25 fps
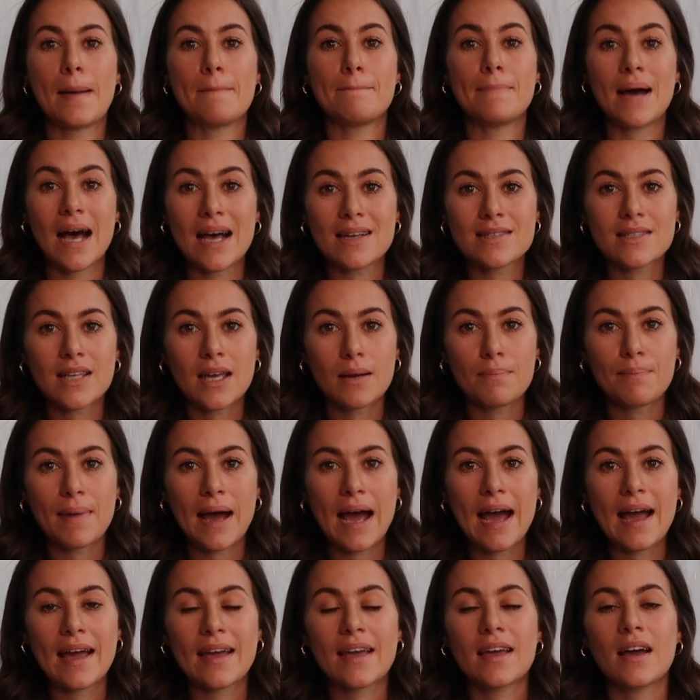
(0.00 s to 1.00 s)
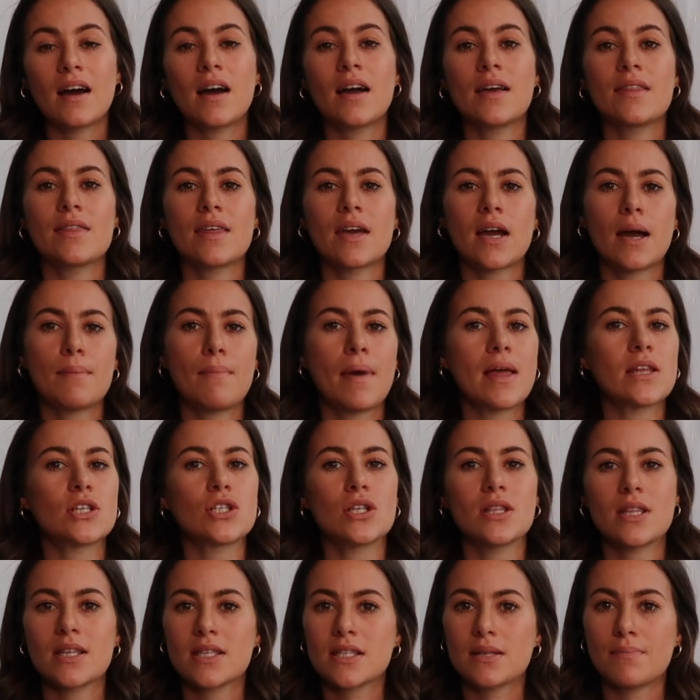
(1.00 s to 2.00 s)
basket bag. I think I
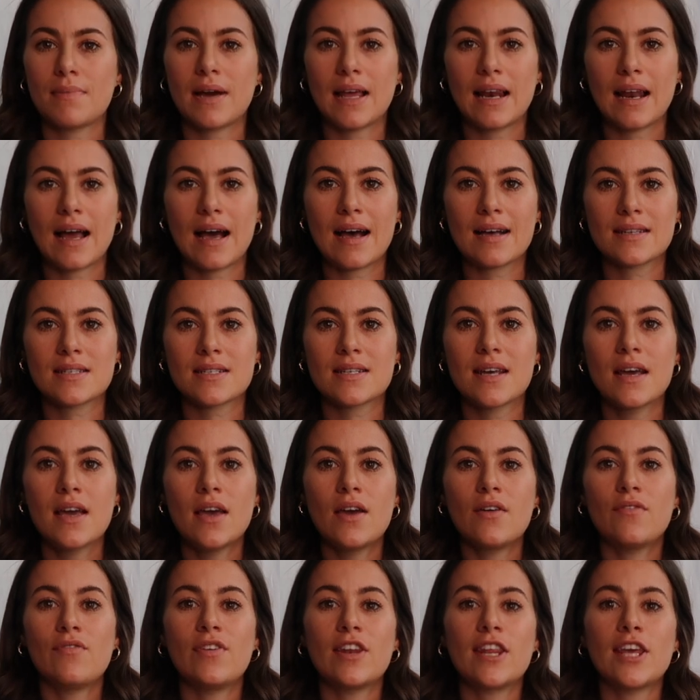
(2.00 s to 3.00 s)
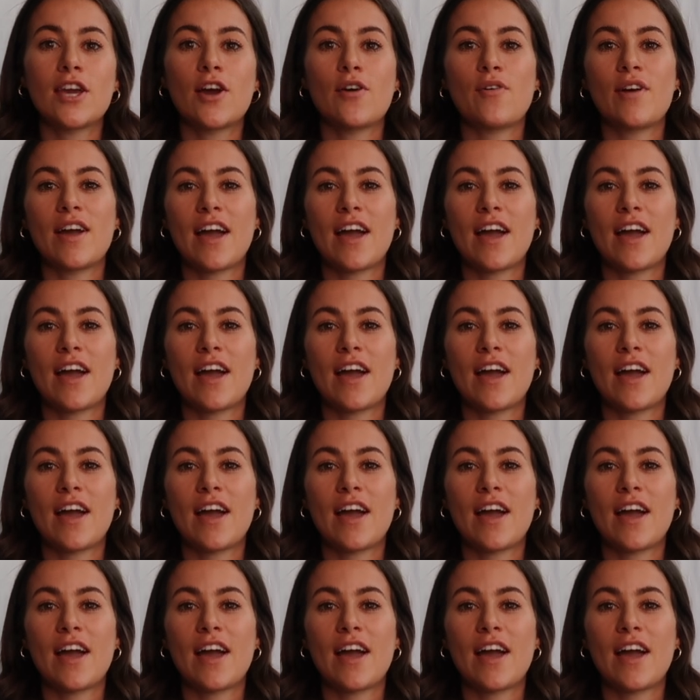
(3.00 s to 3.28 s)
mentioned this in my last video.